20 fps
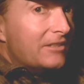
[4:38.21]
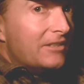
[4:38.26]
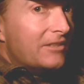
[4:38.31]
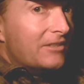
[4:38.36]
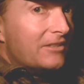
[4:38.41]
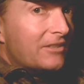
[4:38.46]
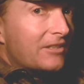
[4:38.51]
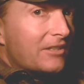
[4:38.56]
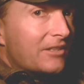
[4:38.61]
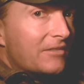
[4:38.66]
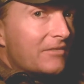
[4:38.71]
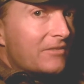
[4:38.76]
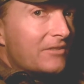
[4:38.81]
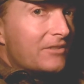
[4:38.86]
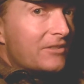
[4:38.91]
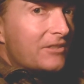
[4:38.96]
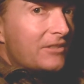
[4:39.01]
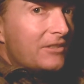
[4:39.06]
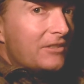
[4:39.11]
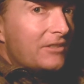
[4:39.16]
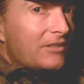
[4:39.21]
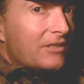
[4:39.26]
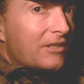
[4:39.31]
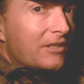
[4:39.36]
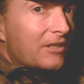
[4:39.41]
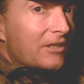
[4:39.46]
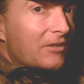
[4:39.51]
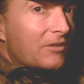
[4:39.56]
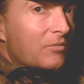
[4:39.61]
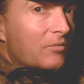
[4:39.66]
get to kind of see
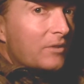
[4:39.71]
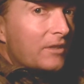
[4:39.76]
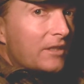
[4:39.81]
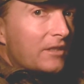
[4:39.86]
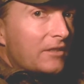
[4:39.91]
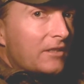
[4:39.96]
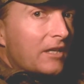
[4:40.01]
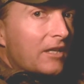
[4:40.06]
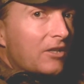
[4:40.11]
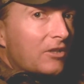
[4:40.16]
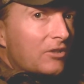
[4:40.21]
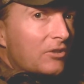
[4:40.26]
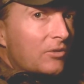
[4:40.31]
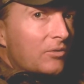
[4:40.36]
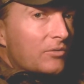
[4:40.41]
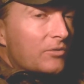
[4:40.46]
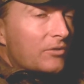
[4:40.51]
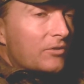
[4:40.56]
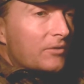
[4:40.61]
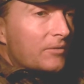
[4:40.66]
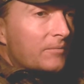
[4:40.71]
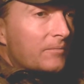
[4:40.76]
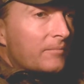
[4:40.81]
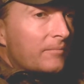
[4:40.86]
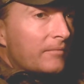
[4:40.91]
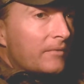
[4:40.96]
when it got closer.